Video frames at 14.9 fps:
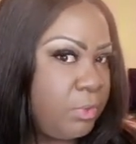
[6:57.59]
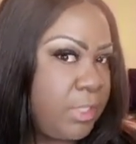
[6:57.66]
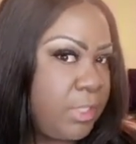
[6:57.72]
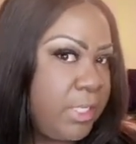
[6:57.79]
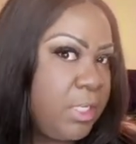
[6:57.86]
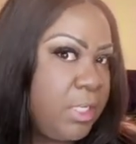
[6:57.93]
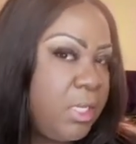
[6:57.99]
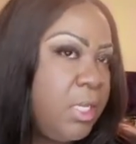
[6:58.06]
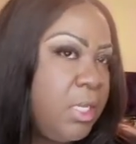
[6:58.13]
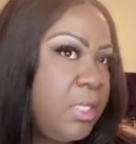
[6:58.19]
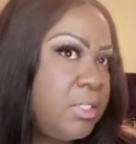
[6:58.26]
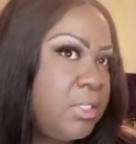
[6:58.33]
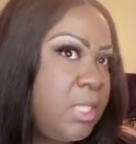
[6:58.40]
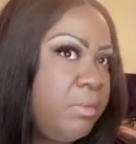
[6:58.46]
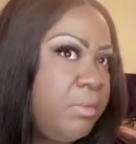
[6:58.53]
Like,
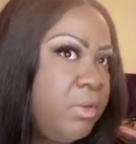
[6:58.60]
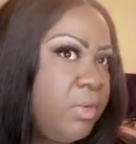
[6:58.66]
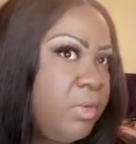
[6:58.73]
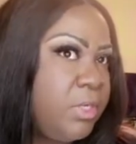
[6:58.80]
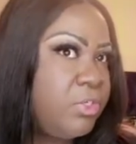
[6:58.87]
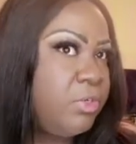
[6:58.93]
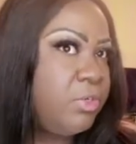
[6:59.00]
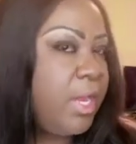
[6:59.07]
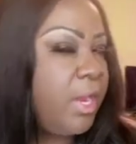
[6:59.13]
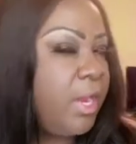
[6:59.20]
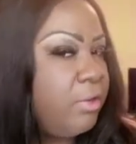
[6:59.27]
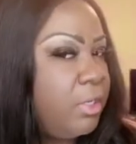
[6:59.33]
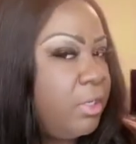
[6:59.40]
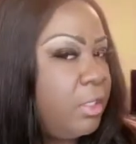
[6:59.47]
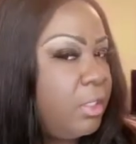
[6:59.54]
tell me where is your
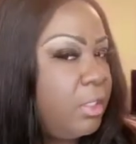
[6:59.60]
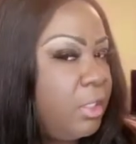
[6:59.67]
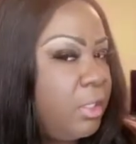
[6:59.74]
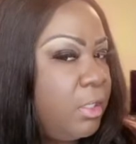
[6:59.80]
area